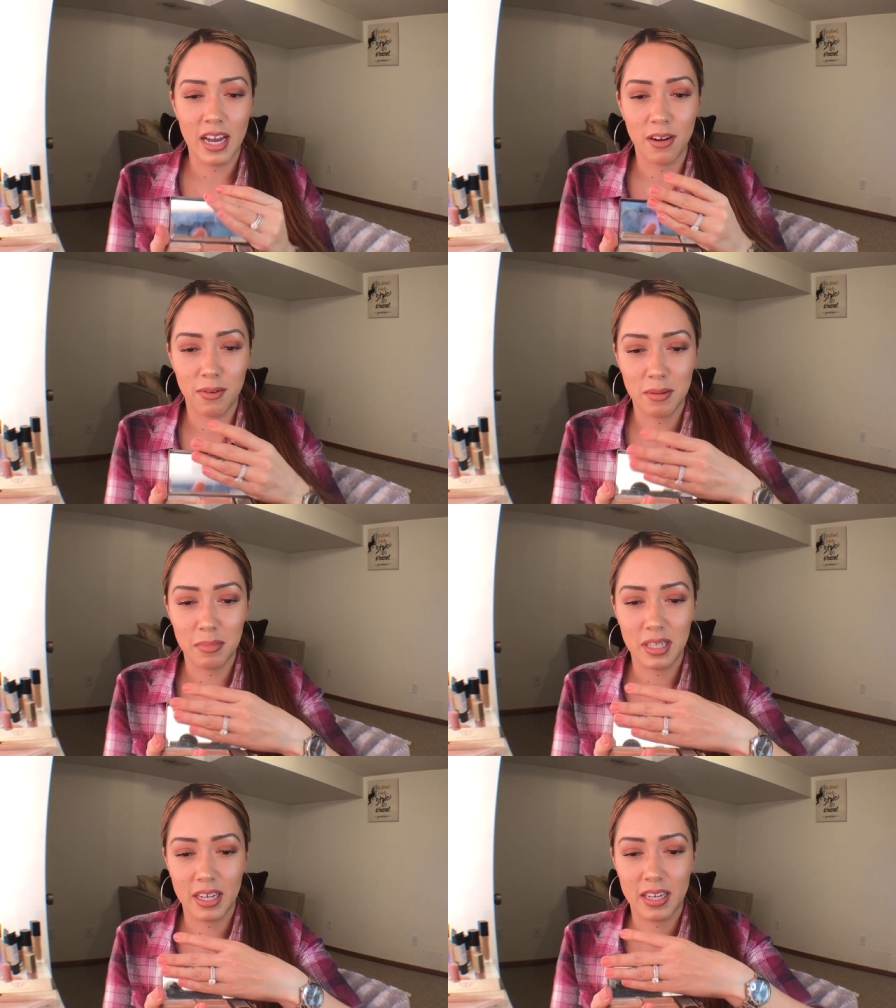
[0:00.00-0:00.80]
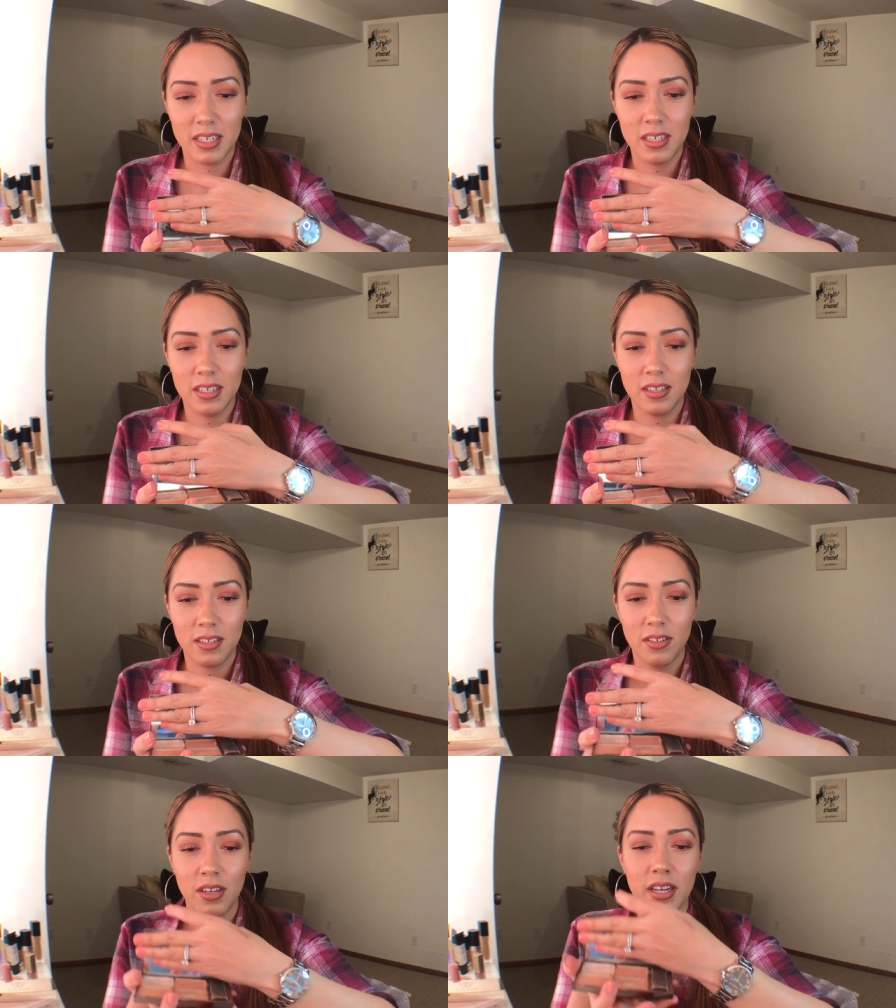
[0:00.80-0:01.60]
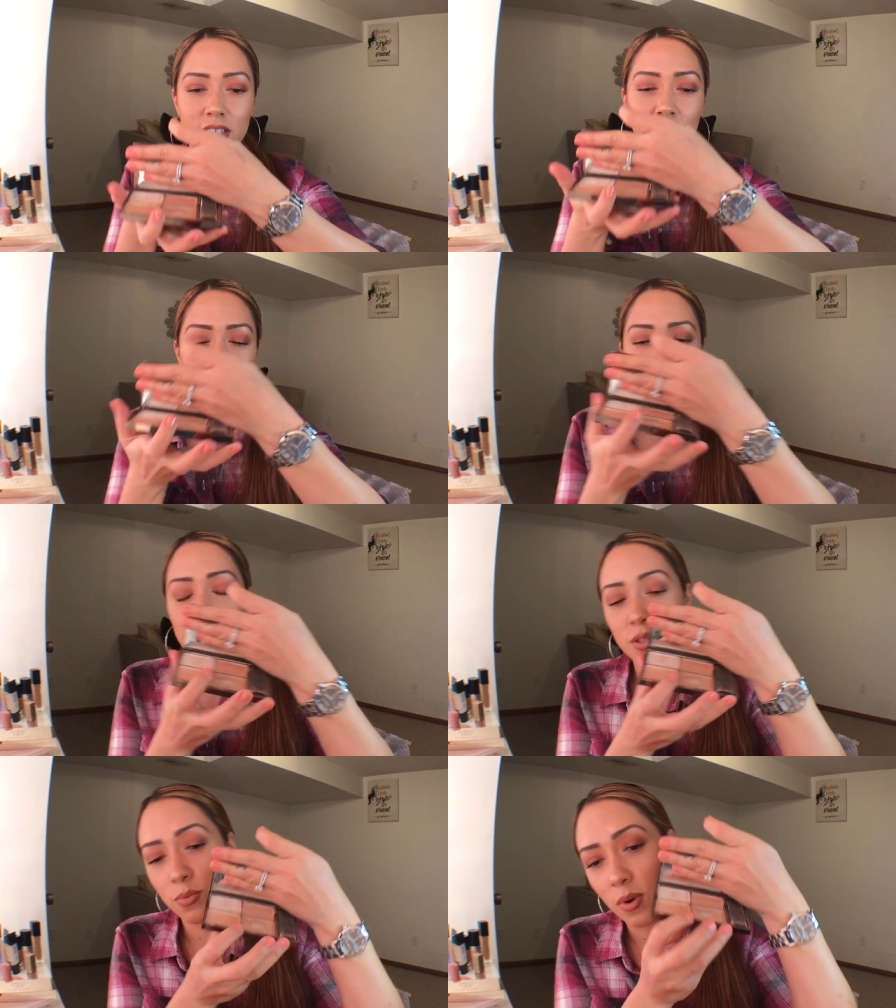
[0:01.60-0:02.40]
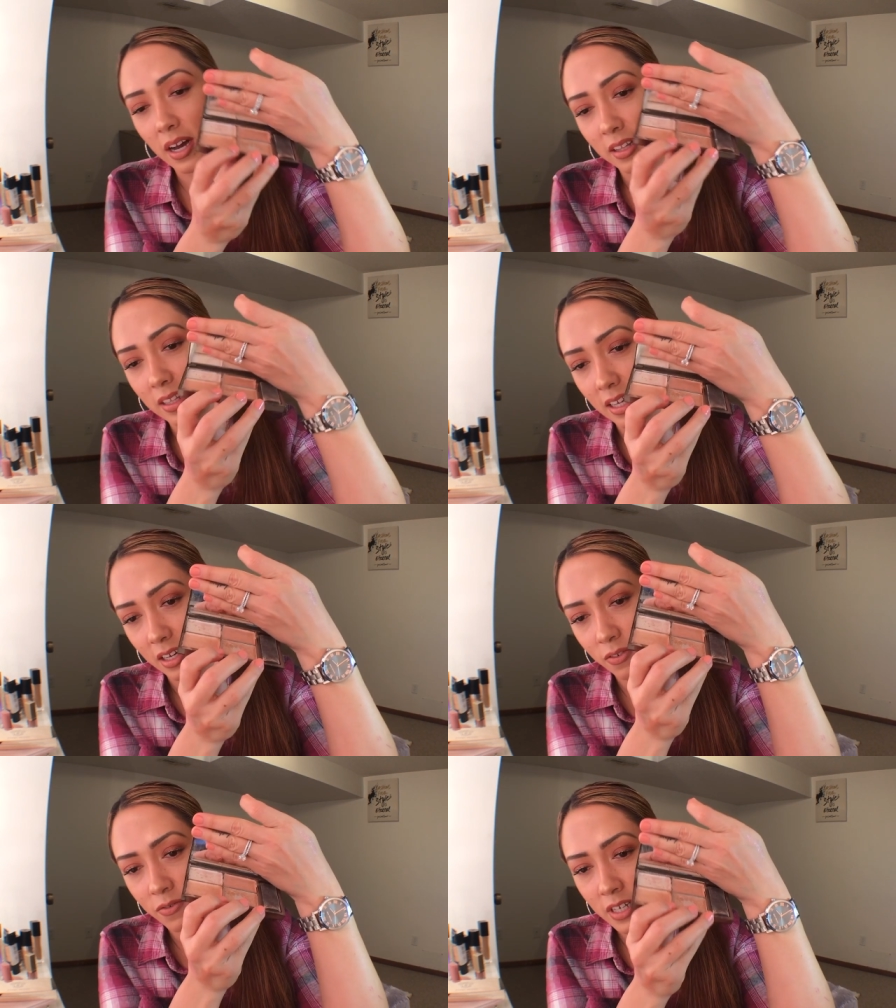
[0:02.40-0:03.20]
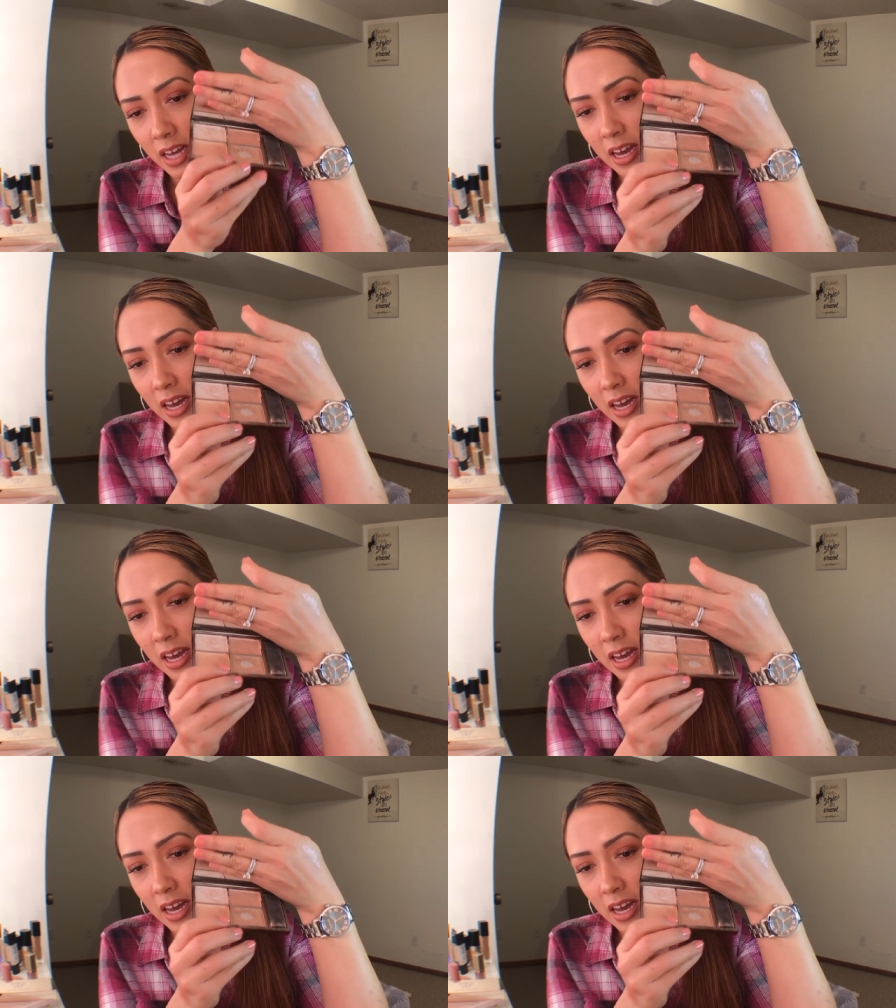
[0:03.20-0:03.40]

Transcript: I don't want to blind you guys. She's well loved.